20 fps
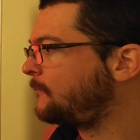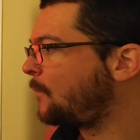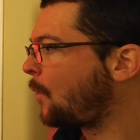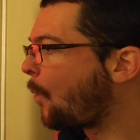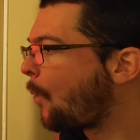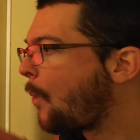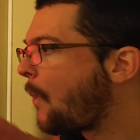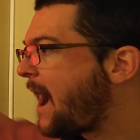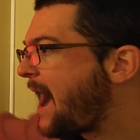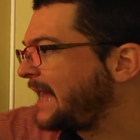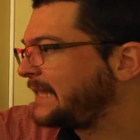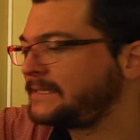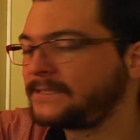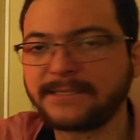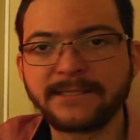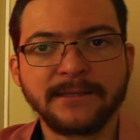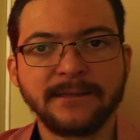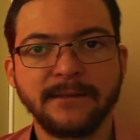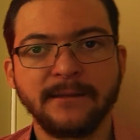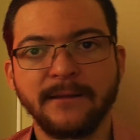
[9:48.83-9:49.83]

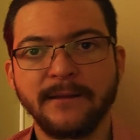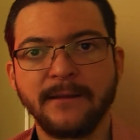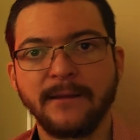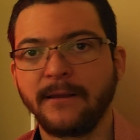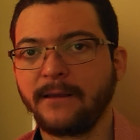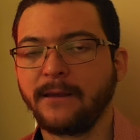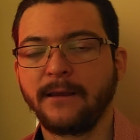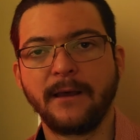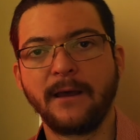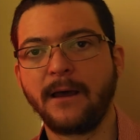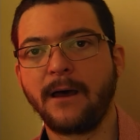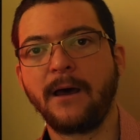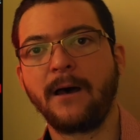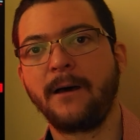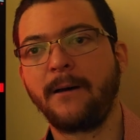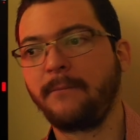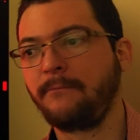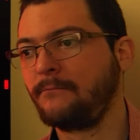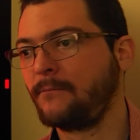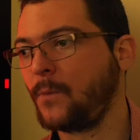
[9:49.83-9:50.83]
white
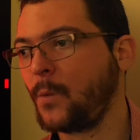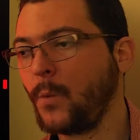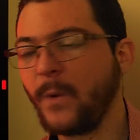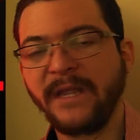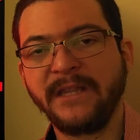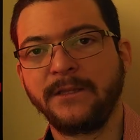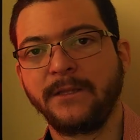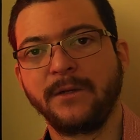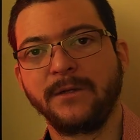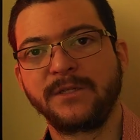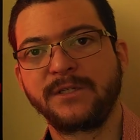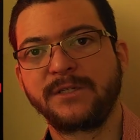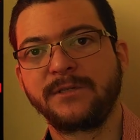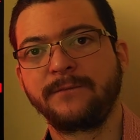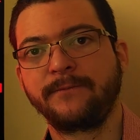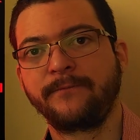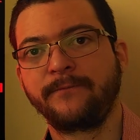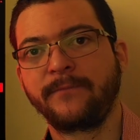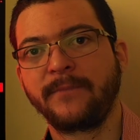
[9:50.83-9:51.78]
uh, windows?